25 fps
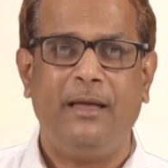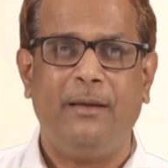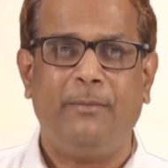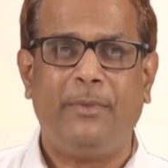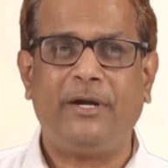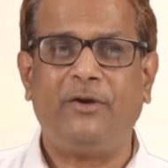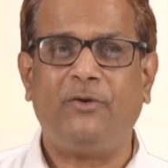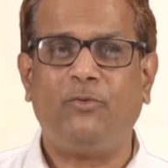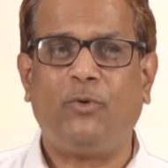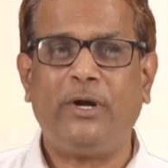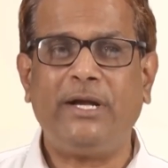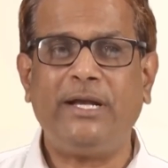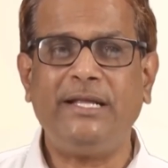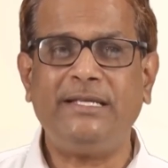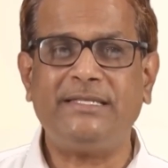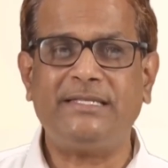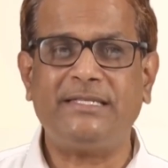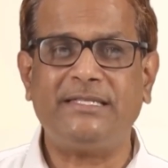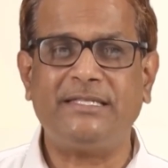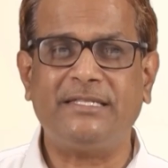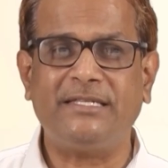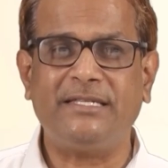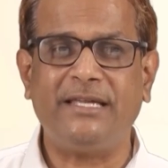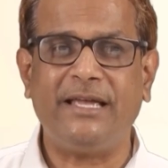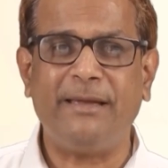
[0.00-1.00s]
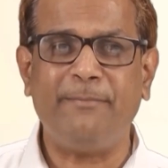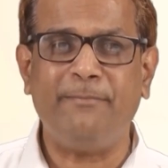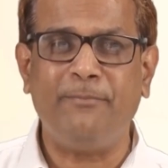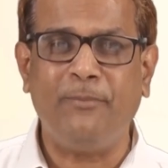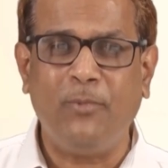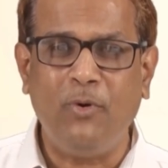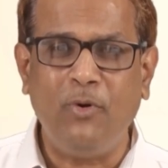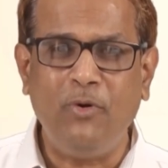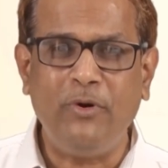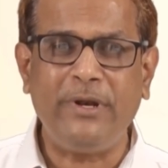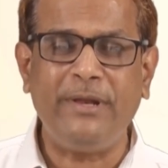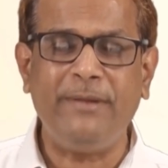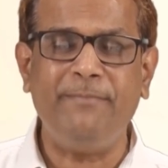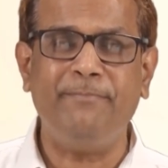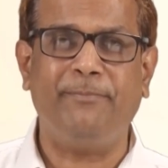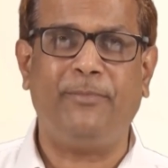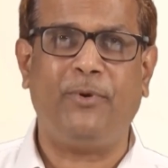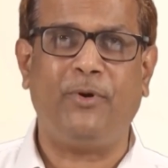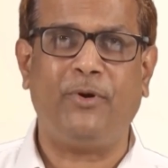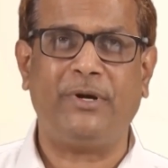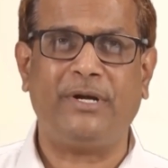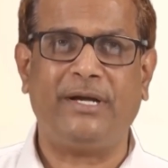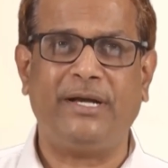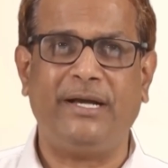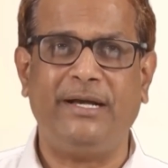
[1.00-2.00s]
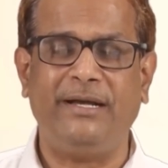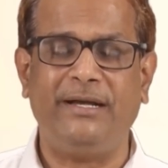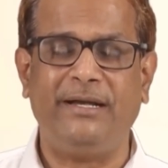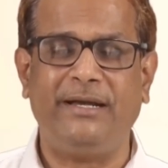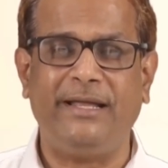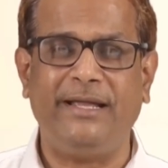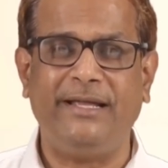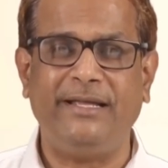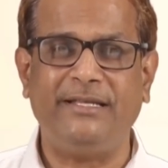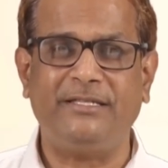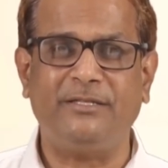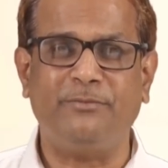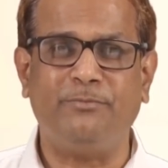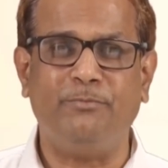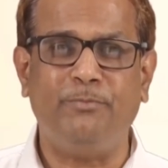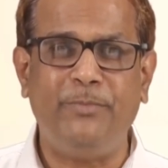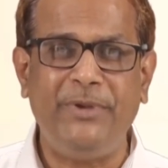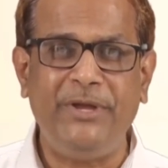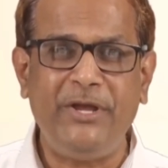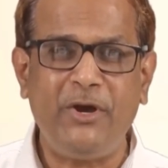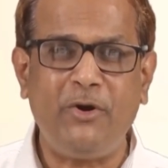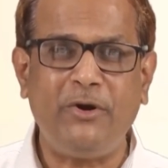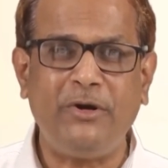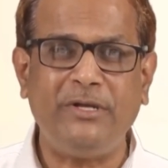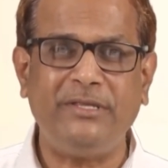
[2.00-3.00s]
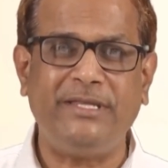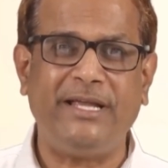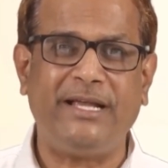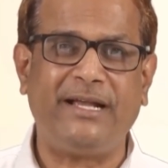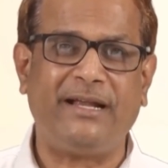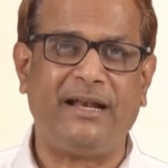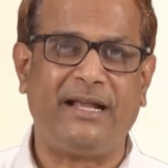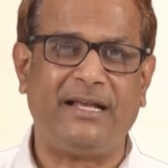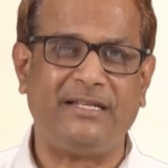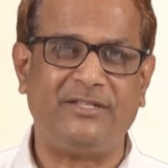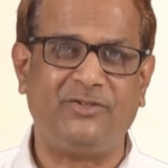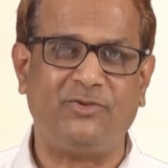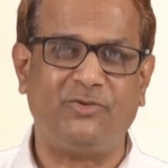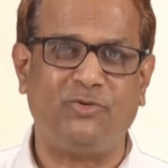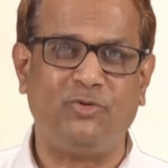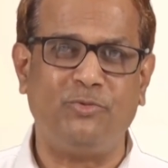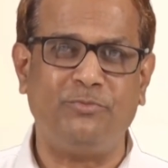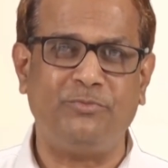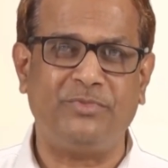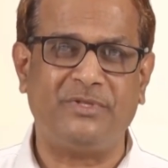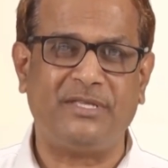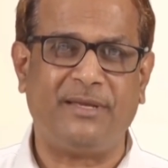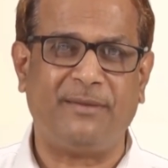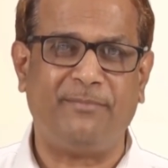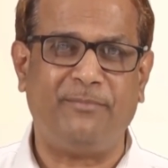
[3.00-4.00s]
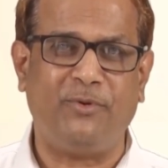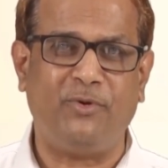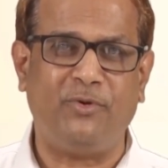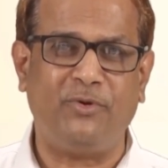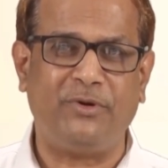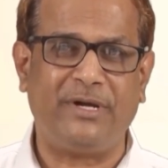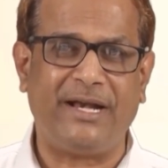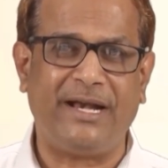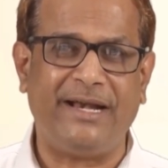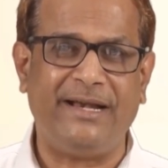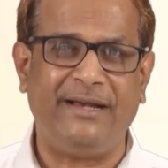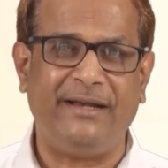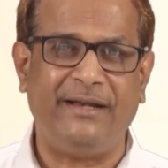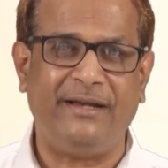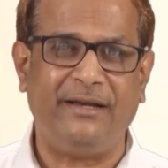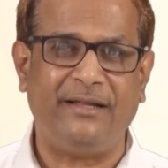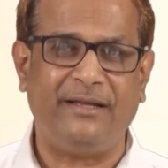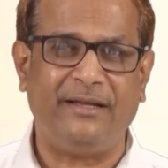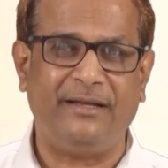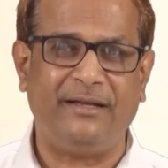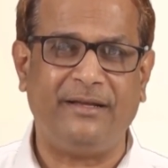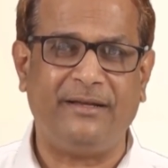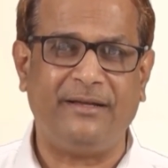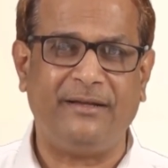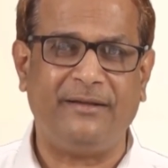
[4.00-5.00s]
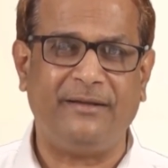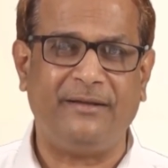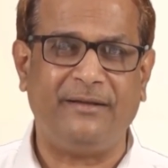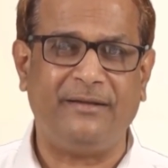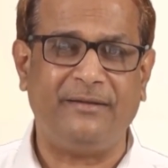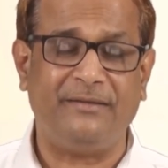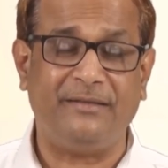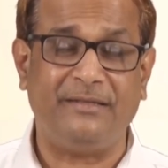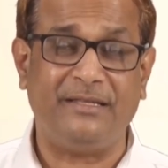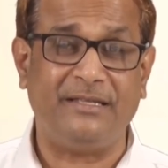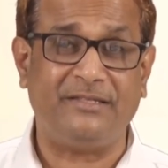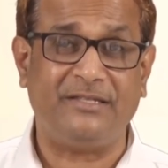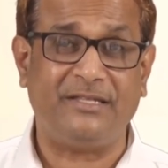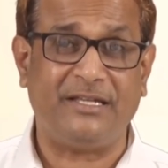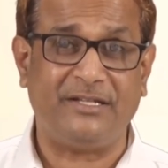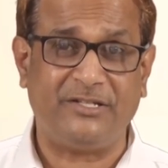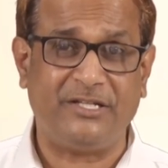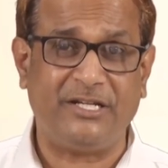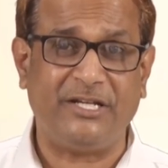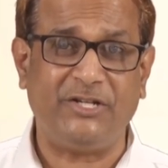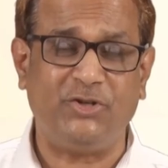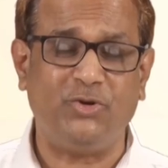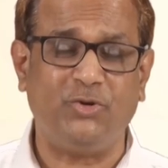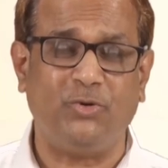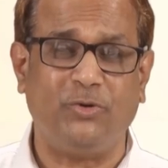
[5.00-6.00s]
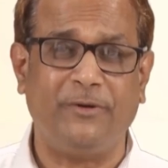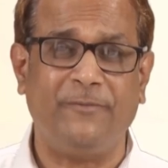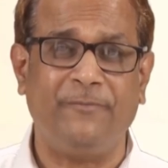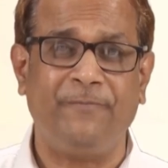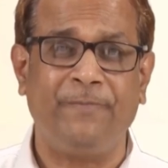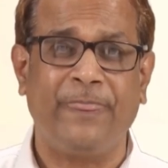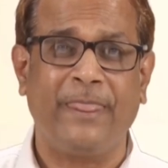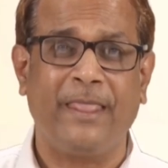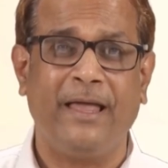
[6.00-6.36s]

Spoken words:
But what is more important is beyond the classroom support and the schedule.